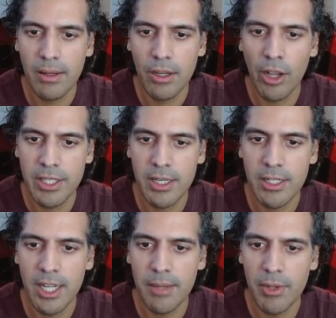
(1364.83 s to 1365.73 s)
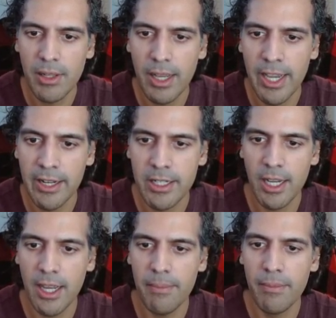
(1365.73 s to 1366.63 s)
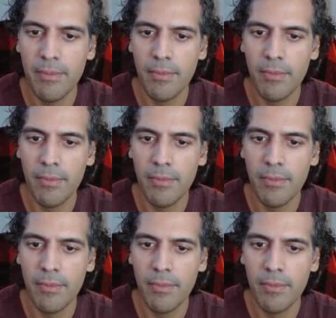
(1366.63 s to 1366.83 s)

constant table ahead of time.